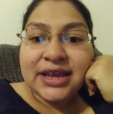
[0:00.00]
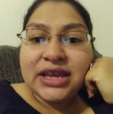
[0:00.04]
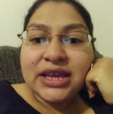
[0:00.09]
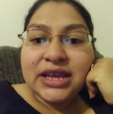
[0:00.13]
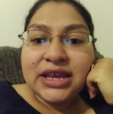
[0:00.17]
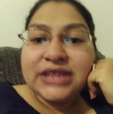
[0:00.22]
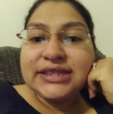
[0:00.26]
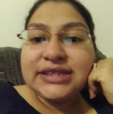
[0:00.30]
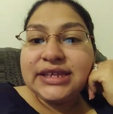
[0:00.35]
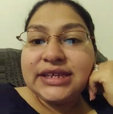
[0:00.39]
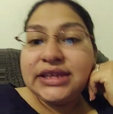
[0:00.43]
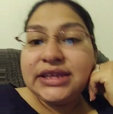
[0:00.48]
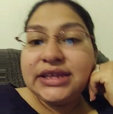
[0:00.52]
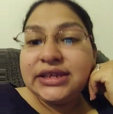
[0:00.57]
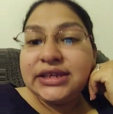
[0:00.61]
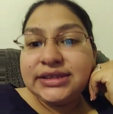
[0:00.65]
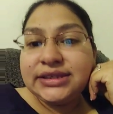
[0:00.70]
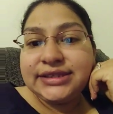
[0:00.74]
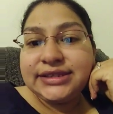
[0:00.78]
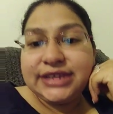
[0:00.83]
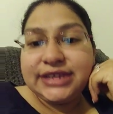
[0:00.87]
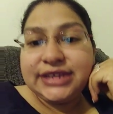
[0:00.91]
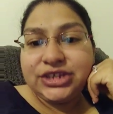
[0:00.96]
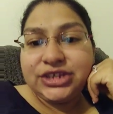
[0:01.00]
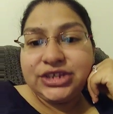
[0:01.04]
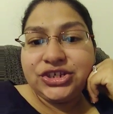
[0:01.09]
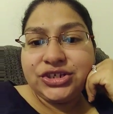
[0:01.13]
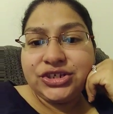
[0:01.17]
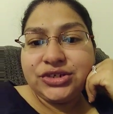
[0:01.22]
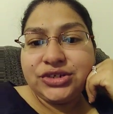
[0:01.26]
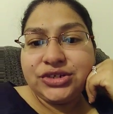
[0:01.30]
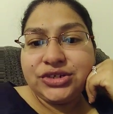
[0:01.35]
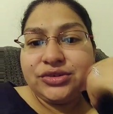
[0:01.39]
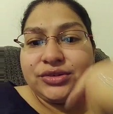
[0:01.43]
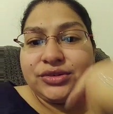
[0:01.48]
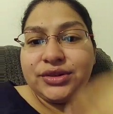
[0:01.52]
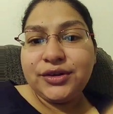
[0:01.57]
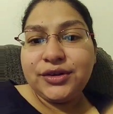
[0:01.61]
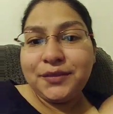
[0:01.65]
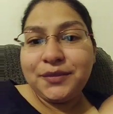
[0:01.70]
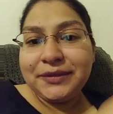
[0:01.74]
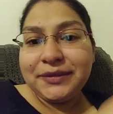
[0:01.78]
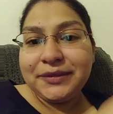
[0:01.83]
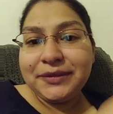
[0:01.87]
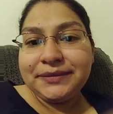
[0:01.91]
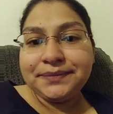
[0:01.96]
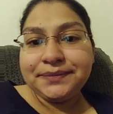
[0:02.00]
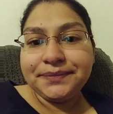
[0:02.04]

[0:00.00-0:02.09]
Is he stationed in Oklahoma?